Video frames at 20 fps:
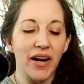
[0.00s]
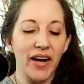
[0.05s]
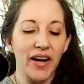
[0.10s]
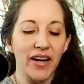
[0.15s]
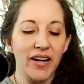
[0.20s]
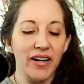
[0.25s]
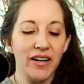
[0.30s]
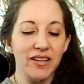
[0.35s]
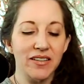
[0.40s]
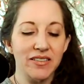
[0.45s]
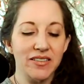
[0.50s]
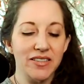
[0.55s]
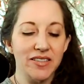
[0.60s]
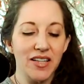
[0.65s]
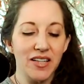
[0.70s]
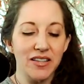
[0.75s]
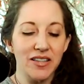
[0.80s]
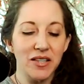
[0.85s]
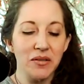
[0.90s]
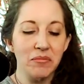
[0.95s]
it's
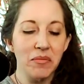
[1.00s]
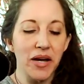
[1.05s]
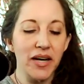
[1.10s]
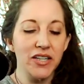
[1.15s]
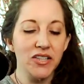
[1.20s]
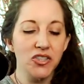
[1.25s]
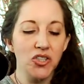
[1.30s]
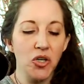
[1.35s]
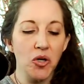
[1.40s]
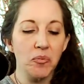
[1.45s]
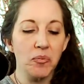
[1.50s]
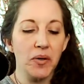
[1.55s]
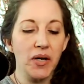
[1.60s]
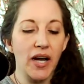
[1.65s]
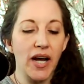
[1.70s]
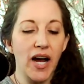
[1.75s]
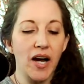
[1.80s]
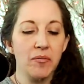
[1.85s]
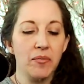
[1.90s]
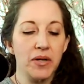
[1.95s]
nothing major, but I
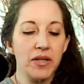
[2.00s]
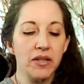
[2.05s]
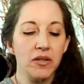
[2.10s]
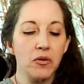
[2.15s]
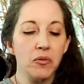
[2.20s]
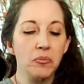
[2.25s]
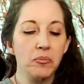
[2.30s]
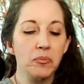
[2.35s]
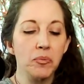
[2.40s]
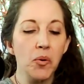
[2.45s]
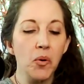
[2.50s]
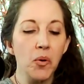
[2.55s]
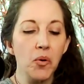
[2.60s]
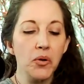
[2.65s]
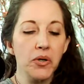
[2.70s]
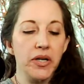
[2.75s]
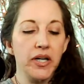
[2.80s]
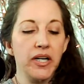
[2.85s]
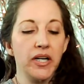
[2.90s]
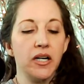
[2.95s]
have my little
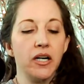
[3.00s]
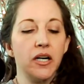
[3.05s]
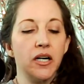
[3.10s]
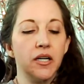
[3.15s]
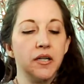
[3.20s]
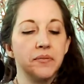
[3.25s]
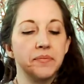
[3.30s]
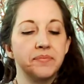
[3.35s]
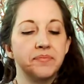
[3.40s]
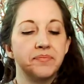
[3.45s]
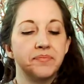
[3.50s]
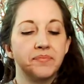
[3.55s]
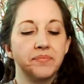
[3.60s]
bowl here